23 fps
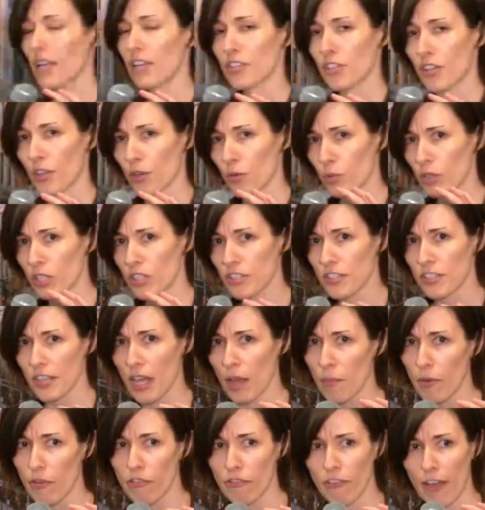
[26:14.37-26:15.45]
So there was
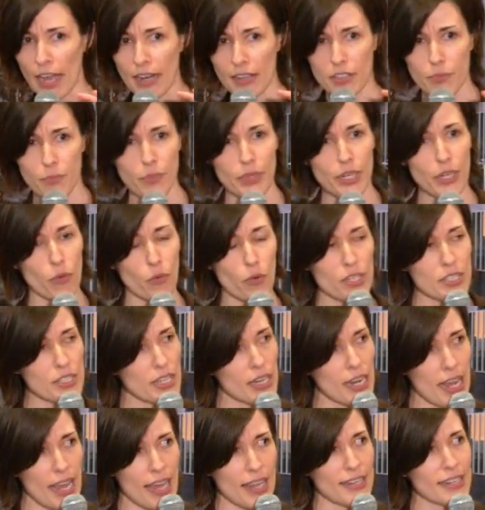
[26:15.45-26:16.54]
some effect, but it
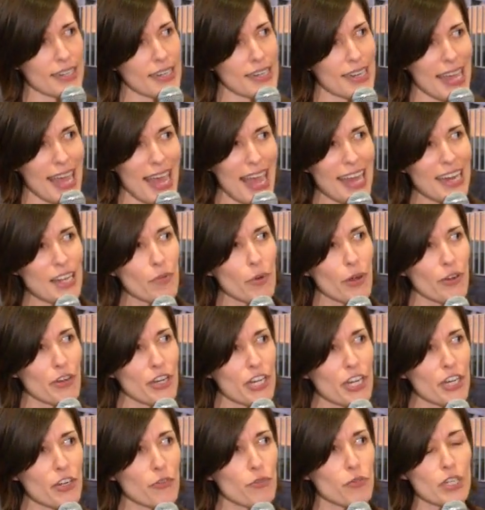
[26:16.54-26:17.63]
wasn't it didn't anywhere
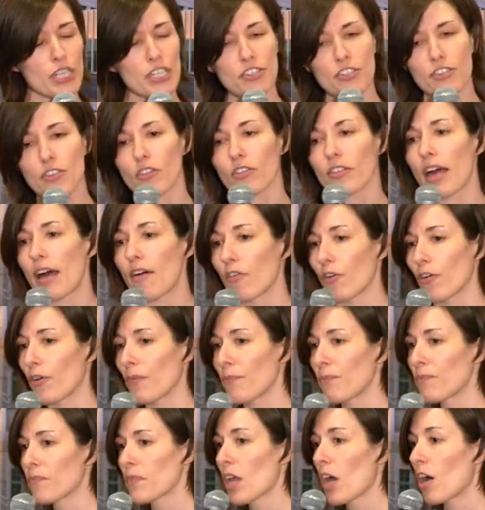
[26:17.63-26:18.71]
near reach the level
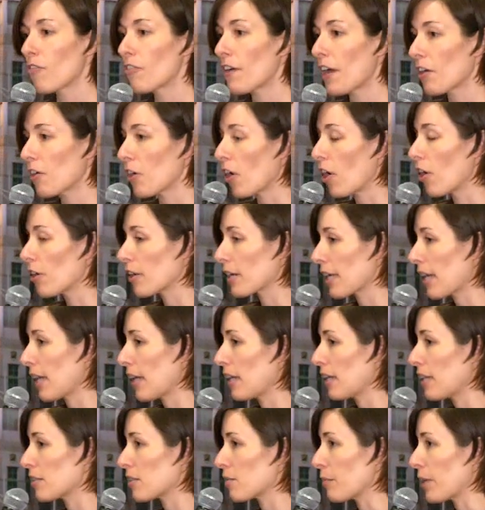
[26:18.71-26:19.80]
of
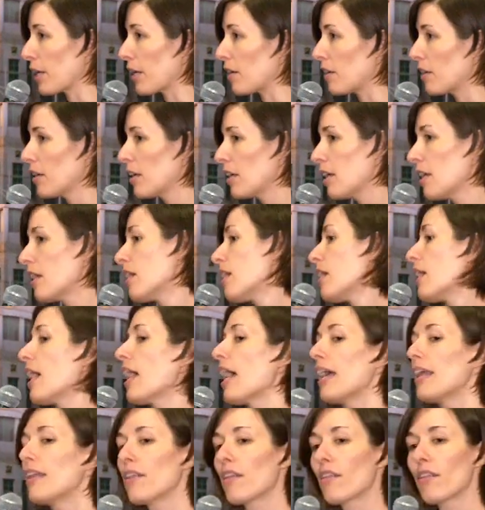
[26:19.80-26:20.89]
Hurricane Isabel.
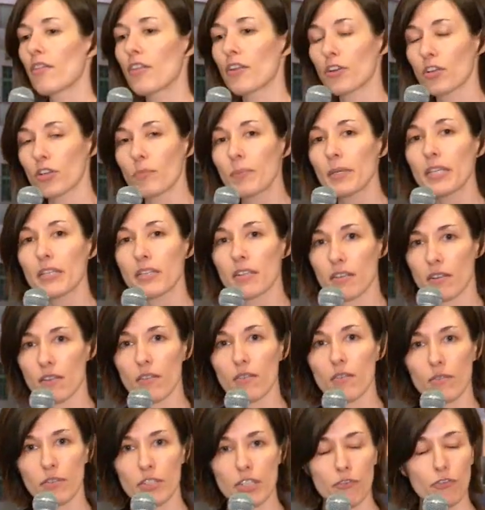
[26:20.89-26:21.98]
And there could be
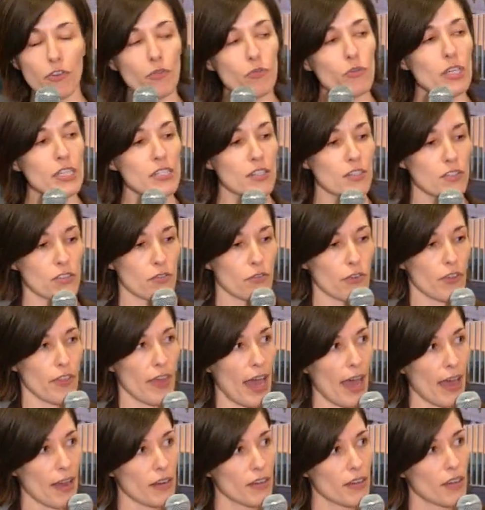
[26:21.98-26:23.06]
different reasons for
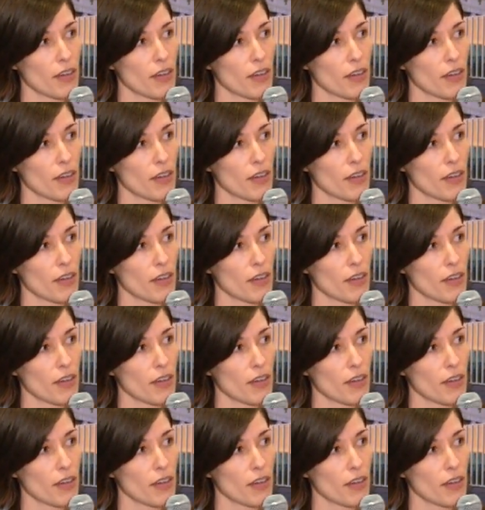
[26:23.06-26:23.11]
that.